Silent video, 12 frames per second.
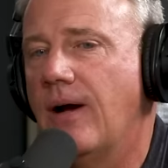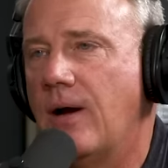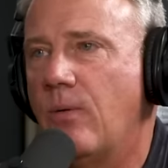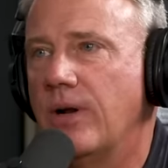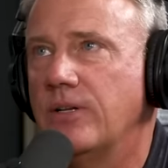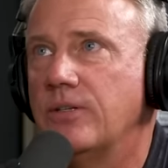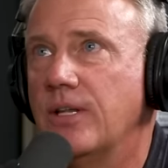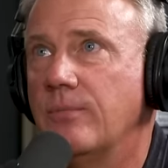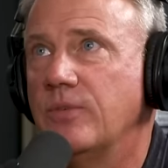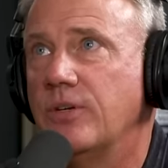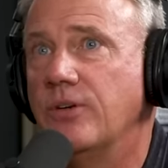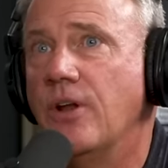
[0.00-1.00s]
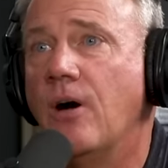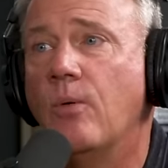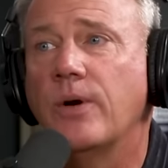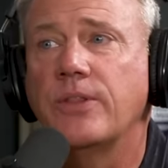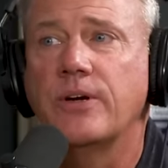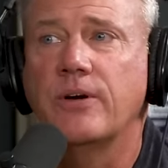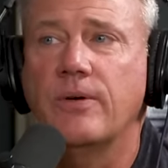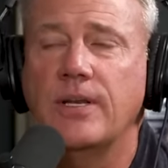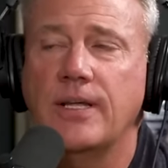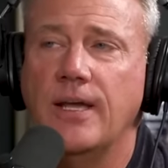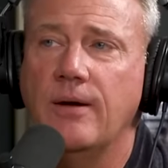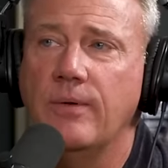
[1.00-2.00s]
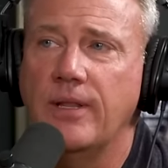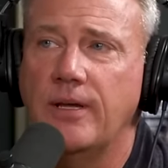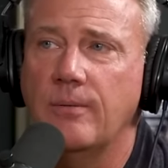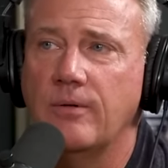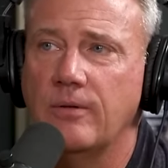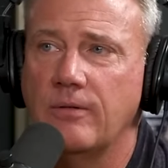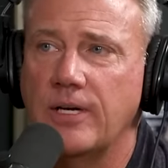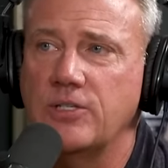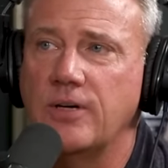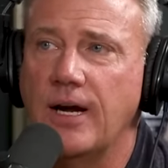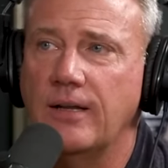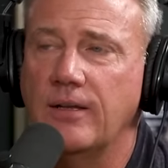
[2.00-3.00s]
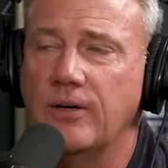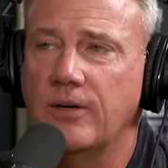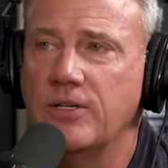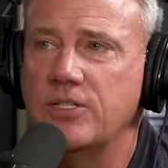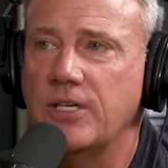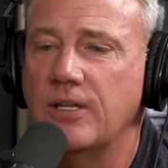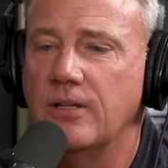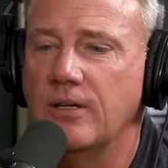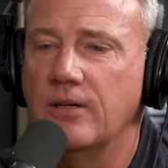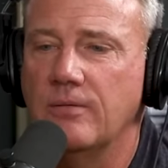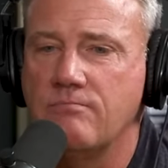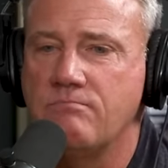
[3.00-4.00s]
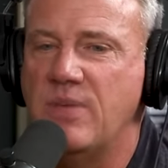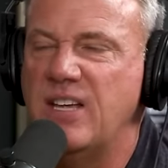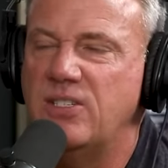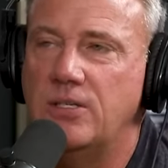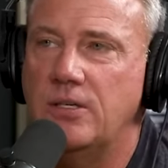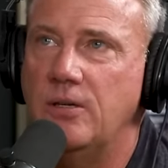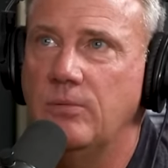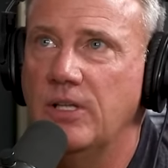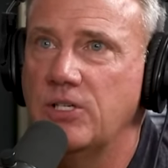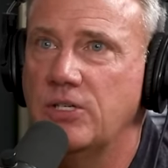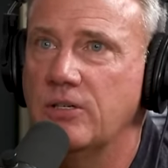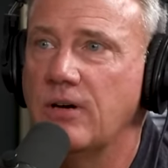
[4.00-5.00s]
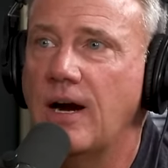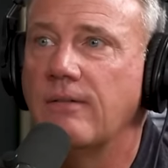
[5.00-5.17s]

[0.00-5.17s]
you know, I want them to know what they're going to get when they come to the racetrack. They're going to see the best accumulation of